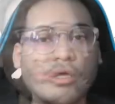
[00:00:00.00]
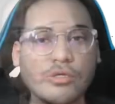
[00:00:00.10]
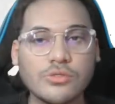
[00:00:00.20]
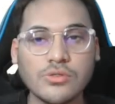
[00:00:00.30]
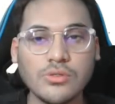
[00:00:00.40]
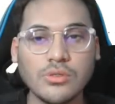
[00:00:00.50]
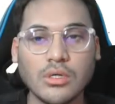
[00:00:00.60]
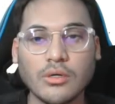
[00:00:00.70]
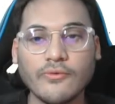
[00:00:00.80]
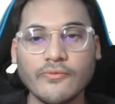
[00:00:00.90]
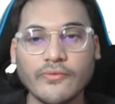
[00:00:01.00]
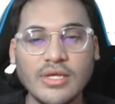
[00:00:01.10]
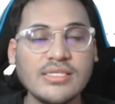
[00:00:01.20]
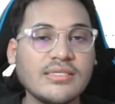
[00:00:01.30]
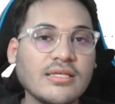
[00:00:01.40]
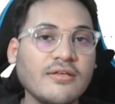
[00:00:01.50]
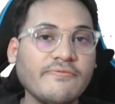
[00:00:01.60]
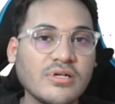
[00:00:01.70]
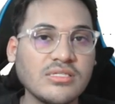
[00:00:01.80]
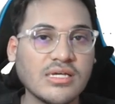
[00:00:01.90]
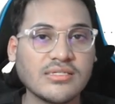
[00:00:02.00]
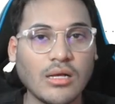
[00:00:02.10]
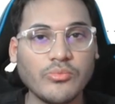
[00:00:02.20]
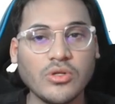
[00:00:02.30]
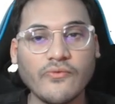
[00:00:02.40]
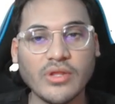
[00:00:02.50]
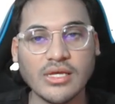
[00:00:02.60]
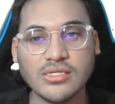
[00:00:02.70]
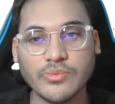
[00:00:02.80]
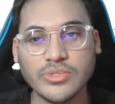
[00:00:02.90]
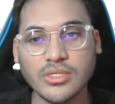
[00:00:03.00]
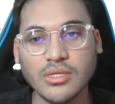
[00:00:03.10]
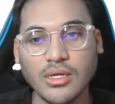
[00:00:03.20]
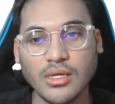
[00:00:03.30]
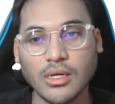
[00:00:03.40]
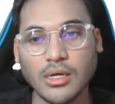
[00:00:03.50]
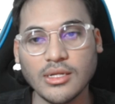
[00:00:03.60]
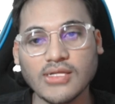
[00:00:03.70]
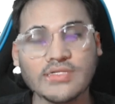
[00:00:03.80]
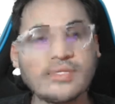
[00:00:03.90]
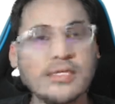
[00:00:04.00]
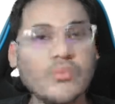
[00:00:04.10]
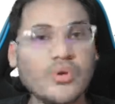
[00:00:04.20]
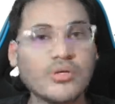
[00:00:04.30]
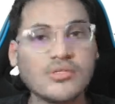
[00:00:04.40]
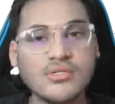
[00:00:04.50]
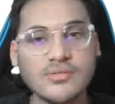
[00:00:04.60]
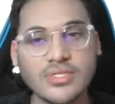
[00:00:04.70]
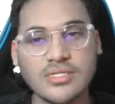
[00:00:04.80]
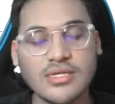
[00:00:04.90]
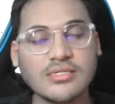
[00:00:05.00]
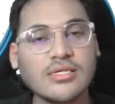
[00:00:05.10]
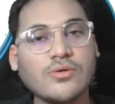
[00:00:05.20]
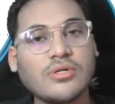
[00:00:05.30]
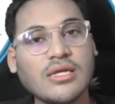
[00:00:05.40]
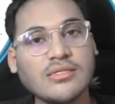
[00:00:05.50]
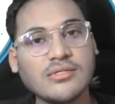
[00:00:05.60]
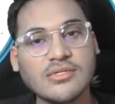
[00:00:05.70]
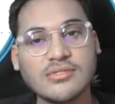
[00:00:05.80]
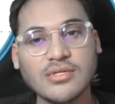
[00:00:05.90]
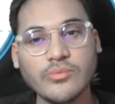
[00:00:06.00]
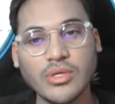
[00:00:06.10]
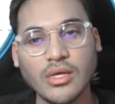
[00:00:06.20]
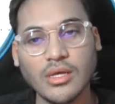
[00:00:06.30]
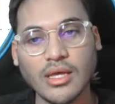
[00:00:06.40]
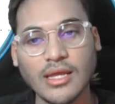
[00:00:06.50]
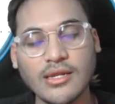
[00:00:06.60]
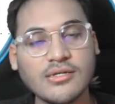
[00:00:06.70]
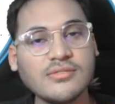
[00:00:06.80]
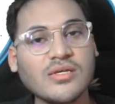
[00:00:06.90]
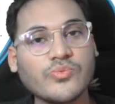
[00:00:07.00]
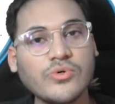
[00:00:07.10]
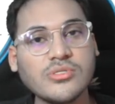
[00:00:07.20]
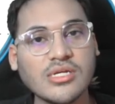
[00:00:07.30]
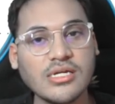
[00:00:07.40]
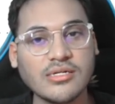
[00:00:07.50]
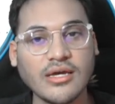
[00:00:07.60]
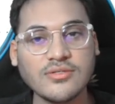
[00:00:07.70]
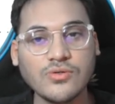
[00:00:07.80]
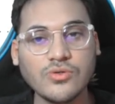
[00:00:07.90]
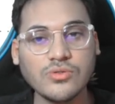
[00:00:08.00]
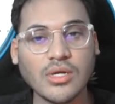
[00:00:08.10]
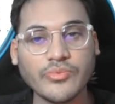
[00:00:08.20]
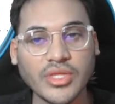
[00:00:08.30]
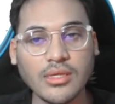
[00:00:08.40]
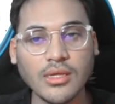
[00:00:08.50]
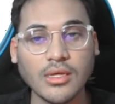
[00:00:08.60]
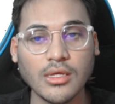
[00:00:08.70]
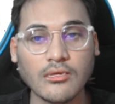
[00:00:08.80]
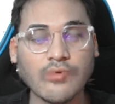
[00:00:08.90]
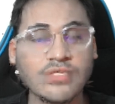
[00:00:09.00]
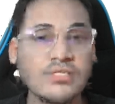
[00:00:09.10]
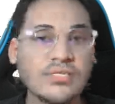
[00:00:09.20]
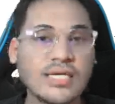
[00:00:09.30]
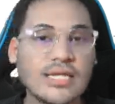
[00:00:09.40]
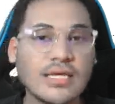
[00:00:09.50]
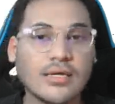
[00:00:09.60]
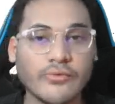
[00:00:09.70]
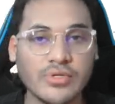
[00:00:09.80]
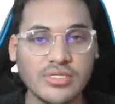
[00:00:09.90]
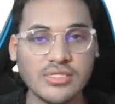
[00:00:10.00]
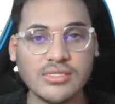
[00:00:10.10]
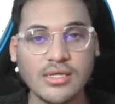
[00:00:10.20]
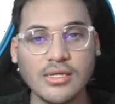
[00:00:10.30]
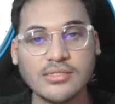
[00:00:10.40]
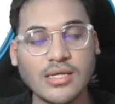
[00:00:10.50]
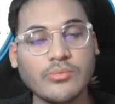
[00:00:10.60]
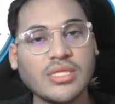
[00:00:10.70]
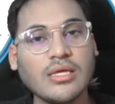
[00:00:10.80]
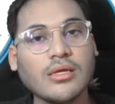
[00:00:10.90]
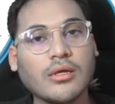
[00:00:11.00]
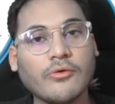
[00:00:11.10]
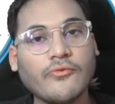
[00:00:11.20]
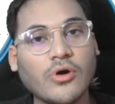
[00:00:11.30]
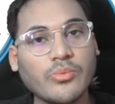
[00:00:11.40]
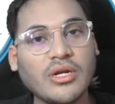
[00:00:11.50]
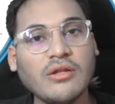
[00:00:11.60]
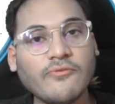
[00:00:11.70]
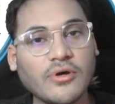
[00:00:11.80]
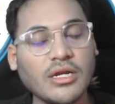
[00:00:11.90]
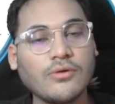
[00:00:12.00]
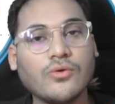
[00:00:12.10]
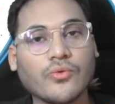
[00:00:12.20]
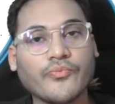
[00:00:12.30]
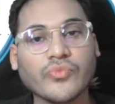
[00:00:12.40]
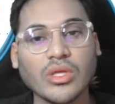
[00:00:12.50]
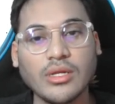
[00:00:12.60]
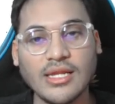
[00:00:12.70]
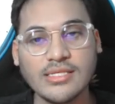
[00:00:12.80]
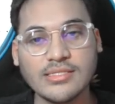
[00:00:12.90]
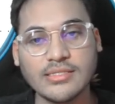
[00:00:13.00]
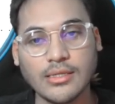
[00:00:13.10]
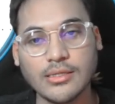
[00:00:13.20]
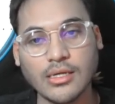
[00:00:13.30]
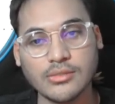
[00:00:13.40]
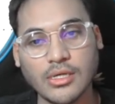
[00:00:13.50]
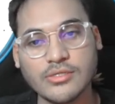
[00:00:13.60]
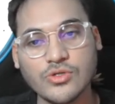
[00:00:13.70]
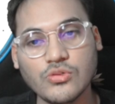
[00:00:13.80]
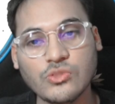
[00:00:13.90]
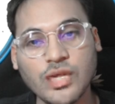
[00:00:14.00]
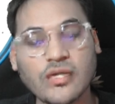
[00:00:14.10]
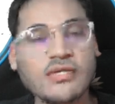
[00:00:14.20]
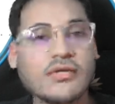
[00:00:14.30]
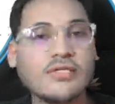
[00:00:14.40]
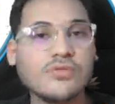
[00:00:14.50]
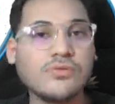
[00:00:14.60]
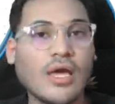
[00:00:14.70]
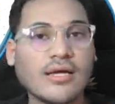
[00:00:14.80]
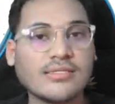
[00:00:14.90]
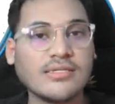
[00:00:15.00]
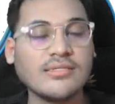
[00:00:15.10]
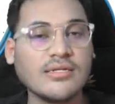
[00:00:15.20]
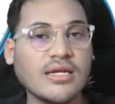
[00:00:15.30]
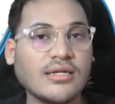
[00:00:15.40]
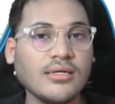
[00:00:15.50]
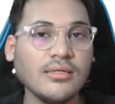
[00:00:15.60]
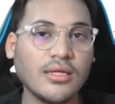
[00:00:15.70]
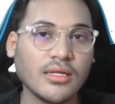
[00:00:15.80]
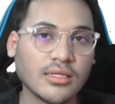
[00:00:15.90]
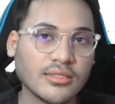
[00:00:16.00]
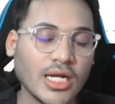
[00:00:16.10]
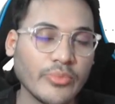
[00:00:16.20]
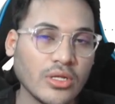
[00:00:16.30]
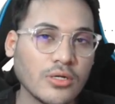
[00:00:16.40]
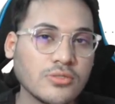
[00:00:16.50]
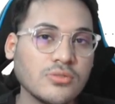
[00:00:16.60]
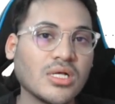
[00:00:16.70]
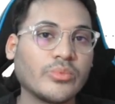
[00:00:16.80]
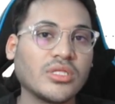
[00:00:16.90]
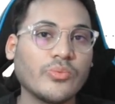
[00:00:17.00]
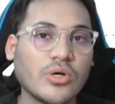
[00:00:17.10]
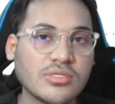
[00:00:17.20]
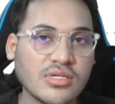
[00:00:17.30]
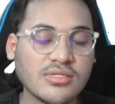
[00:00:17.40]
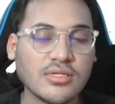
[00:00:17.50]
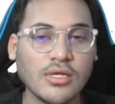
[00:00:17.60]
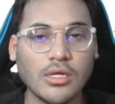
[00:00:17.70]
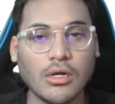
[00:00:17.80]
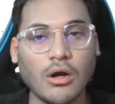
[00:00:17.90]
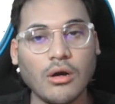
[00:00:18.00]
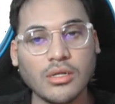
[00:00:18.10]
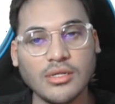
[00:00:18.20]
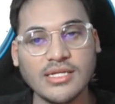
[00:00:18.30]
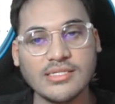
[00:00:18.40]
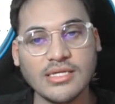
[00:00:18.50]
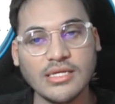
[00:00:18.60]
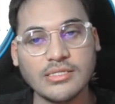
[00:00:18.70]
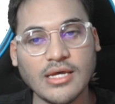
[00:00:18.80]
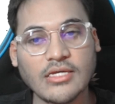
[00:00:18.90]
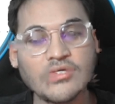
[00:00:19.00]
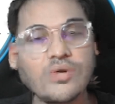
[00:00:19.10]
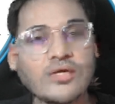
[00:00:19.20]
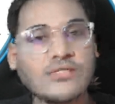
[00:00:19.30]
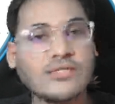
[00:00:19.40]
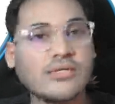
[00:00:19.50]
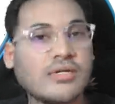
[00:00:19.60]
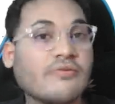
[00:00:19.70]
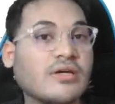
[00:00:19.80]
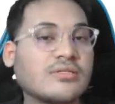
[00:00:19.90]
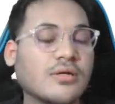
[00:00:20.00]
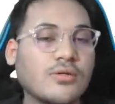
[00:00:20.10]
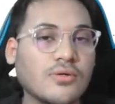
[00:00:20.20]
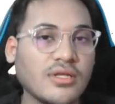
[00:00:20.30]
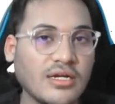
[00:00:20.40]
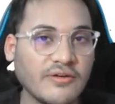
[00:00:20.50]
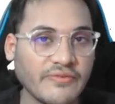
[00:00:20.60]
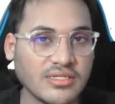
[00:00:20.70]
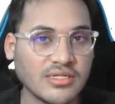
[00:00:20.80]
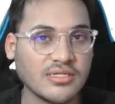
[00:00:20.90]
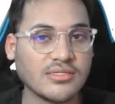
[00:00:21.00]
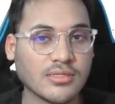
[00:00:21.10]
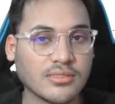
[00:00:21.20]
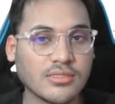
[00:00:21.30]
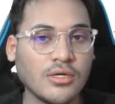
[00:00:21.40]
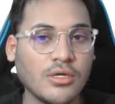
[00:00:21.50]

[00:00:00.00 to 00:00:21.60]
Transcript: So let's take the first example of an exception. Let's take a process which is executing in the system, and let us suppose it tries to do something which is illegal, which is something forbidden for it to do. Let's assume that it tries to access the data that belongs to some other process, or let's say it tries to access device controller interface registers.